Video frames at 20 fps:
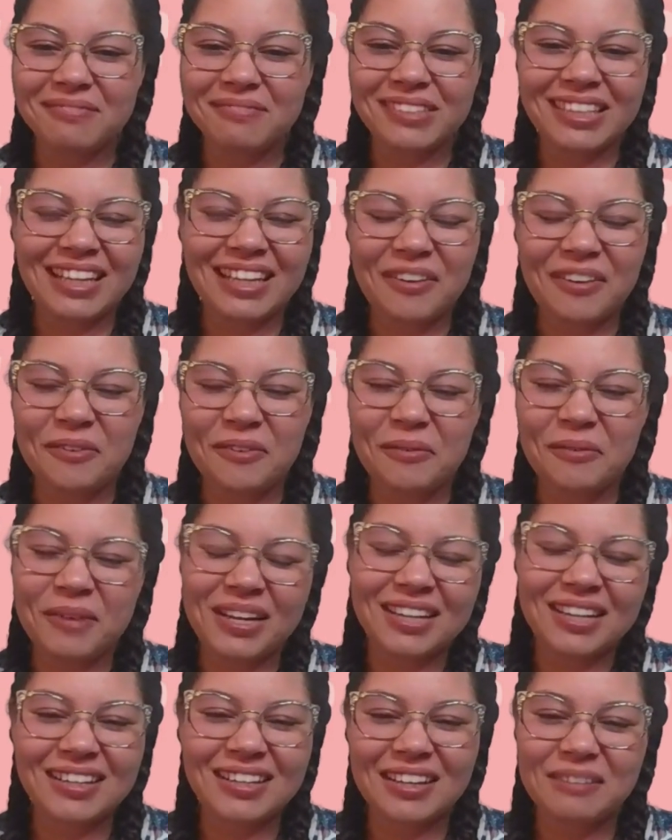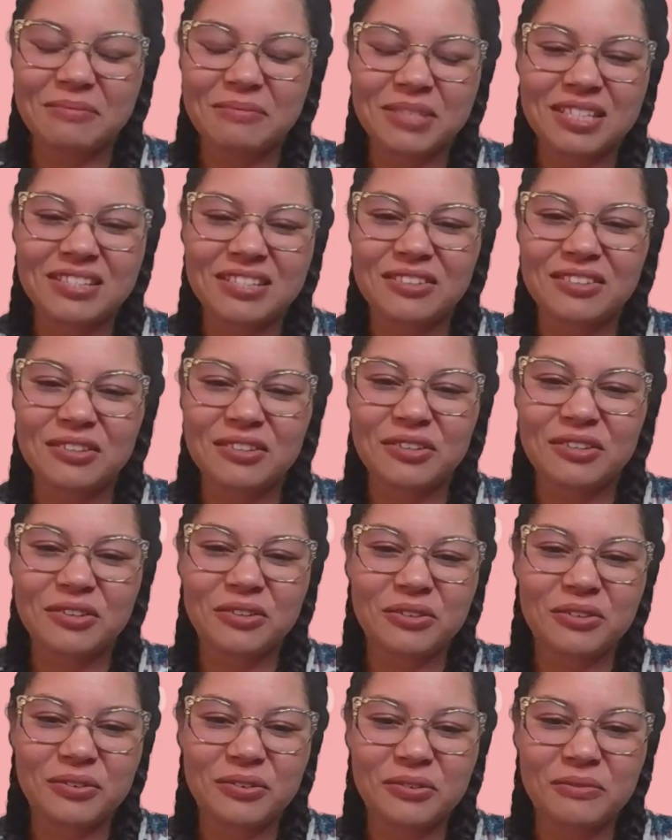it comes
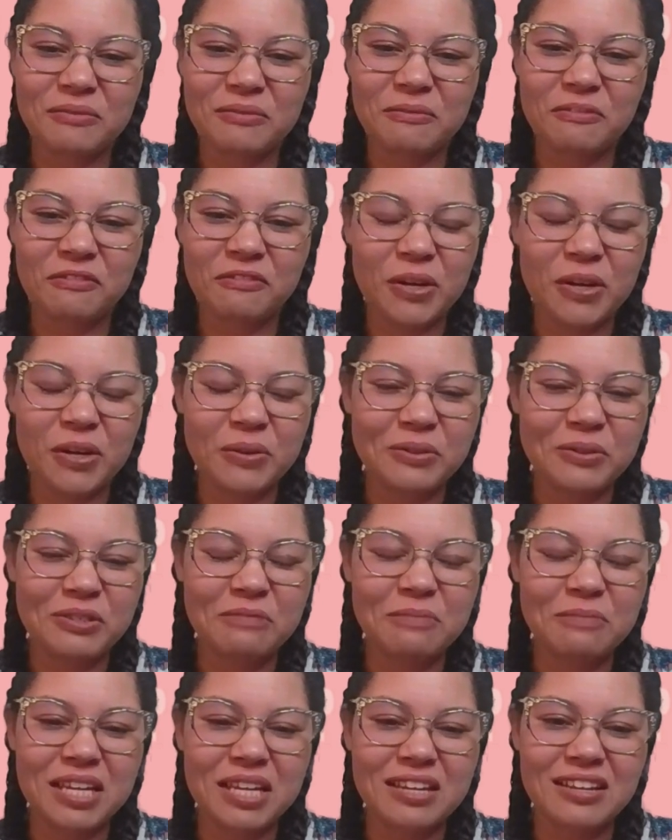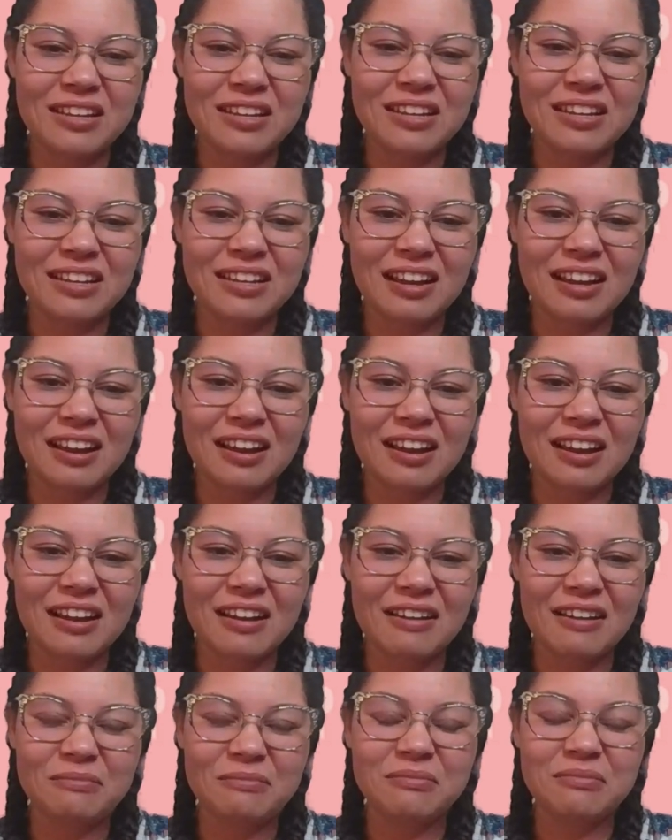to folks being
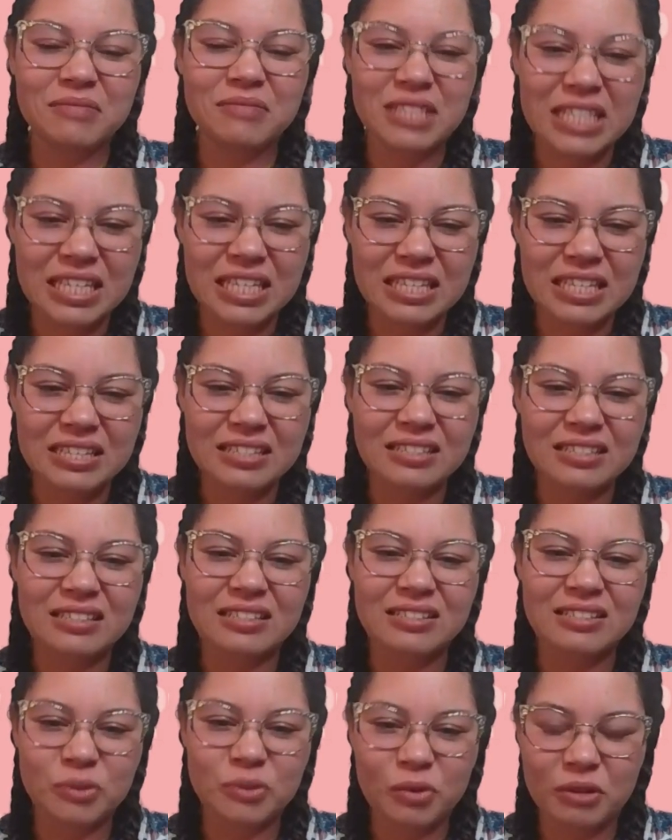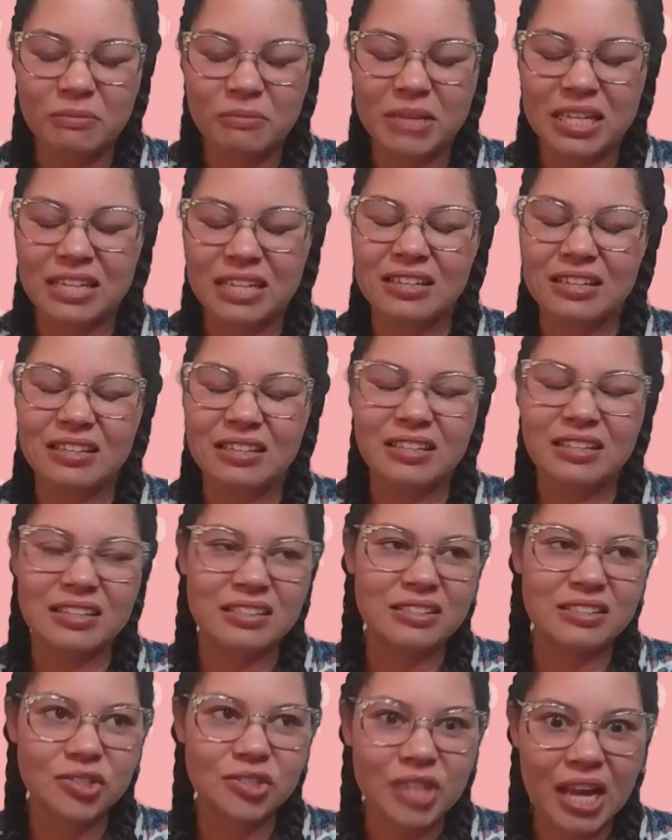teased and tormented
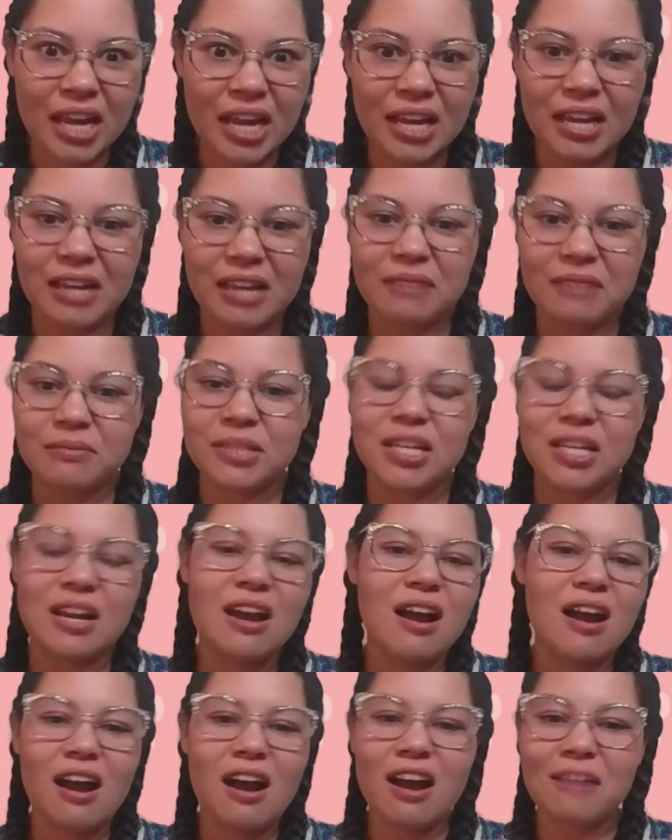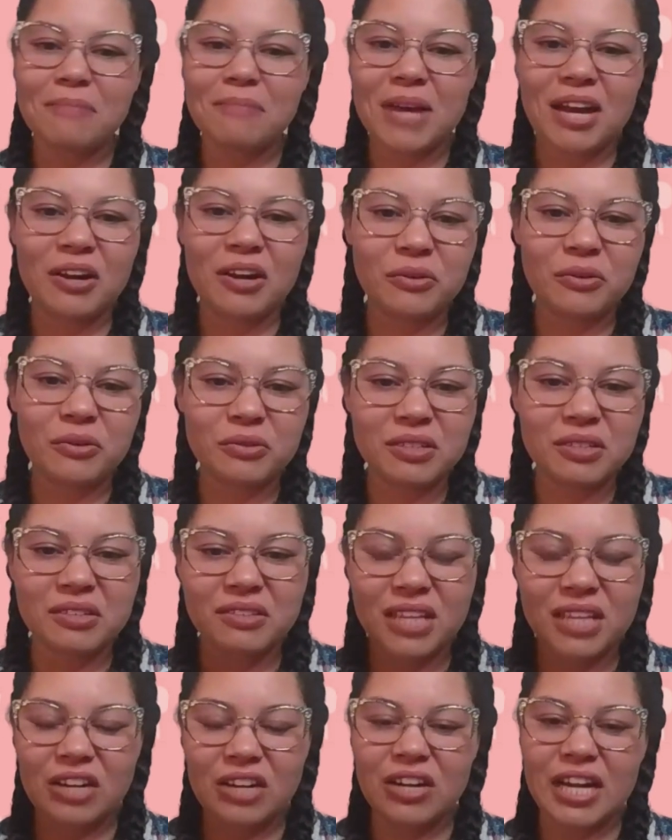and shamed about
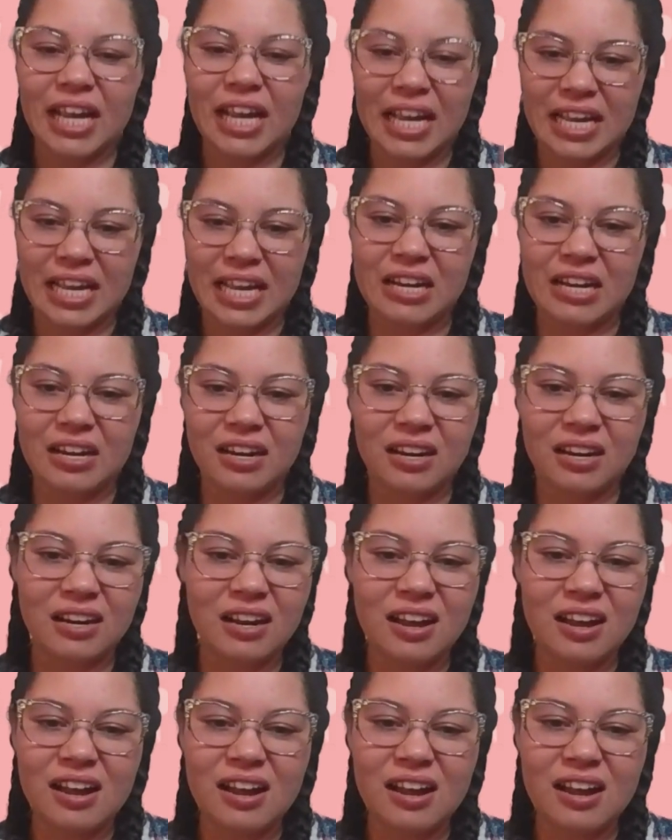their hair,